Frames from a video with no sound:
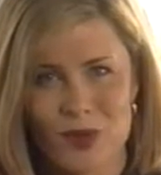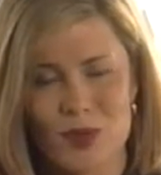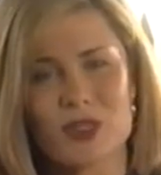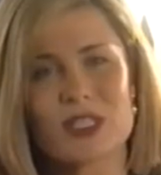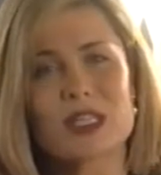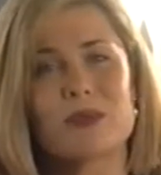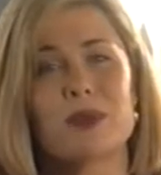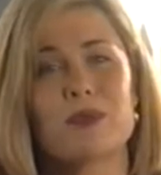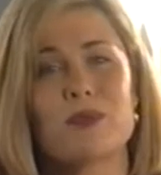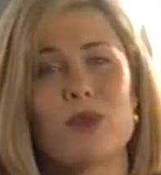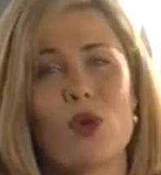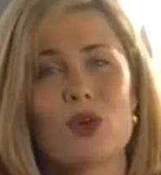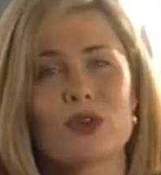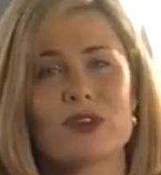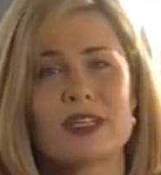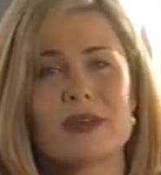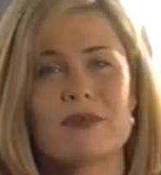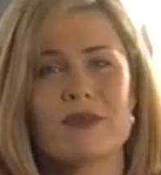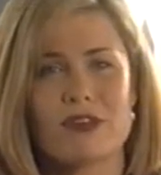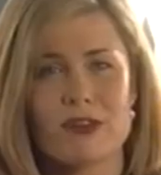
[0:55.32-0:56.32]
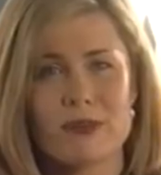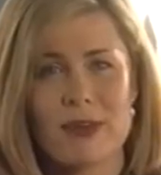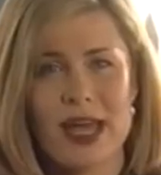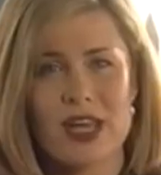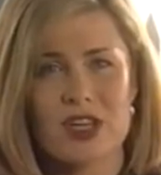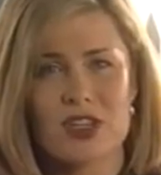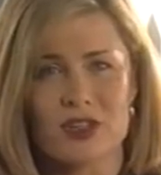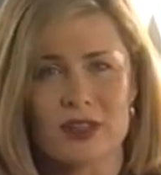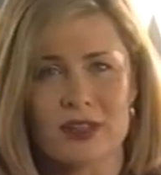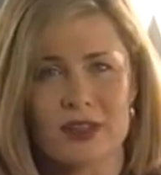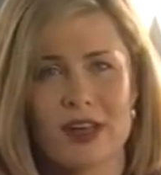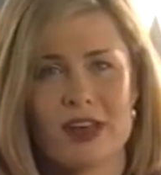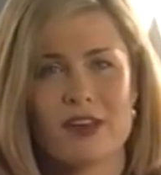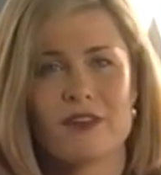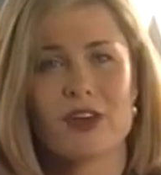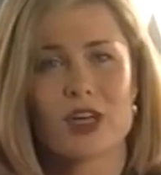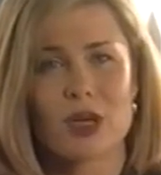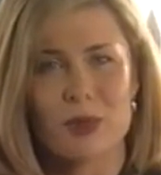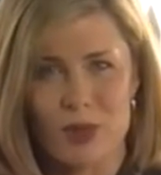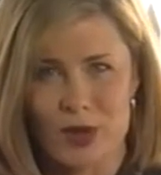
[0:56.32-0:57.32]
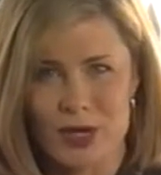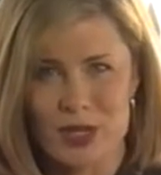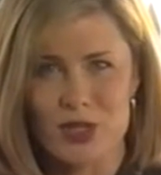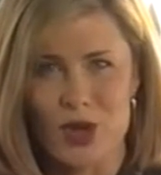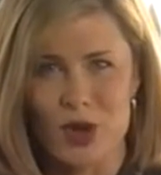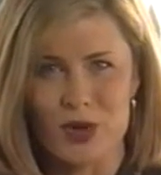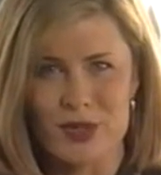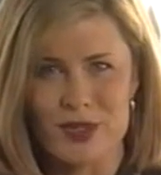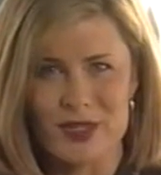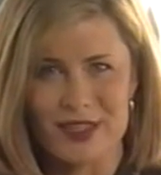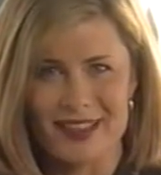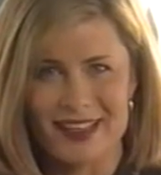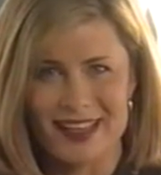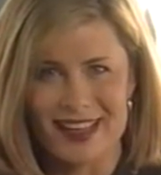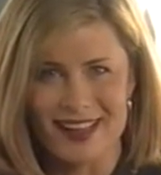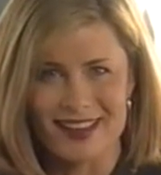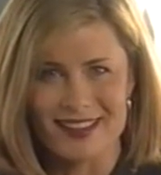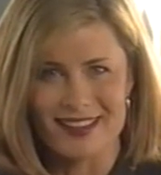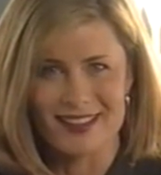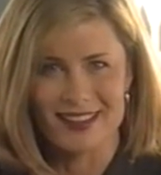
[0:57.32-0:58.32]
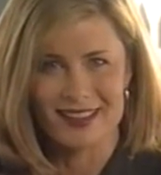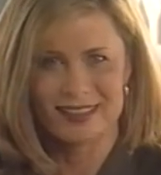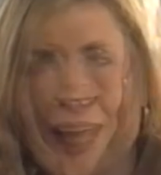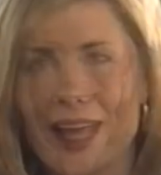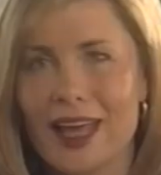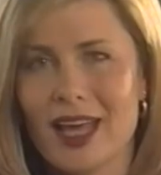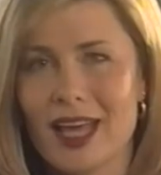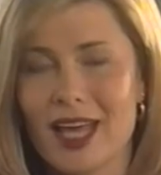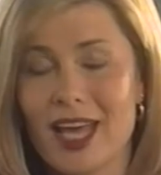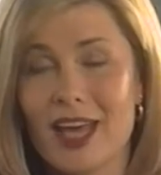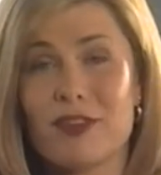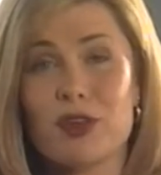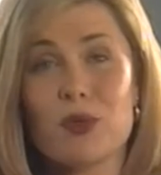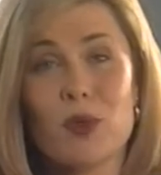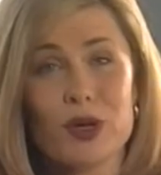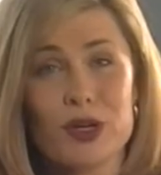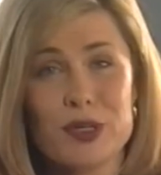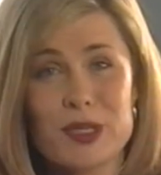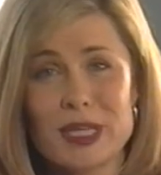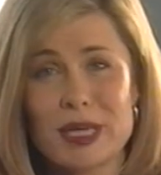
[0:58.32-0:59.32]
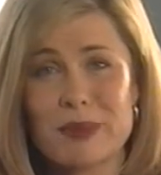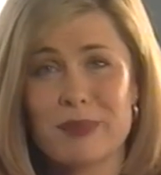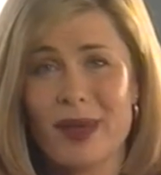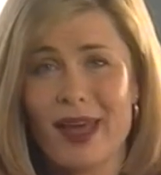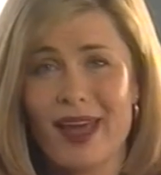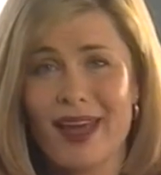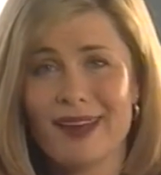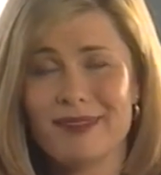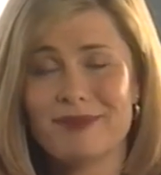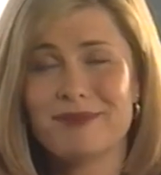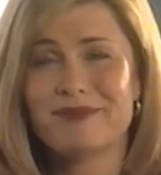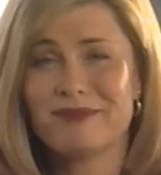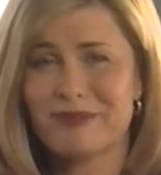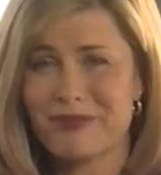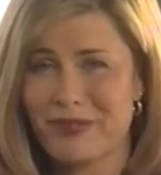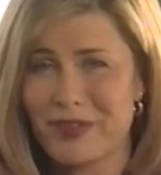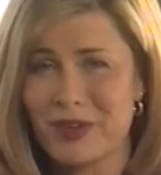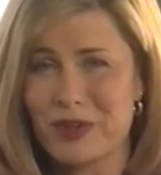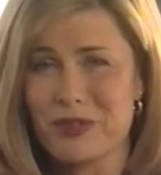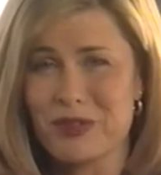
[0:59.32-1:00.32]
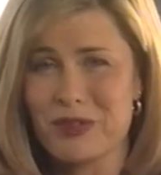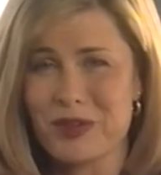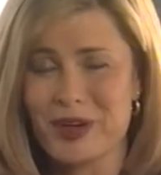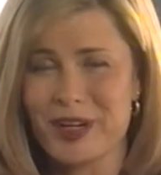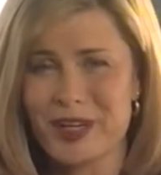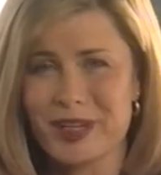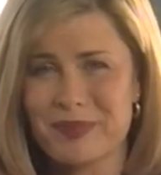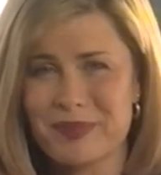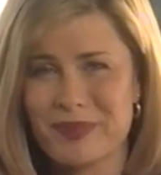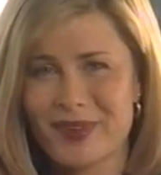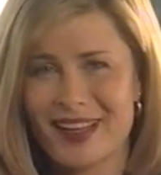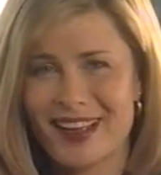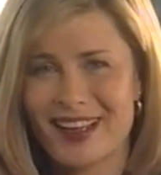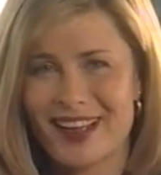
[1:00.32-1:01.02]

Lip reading: with some important information for Caprice owners at the end. If you want to skip ahead, feel free.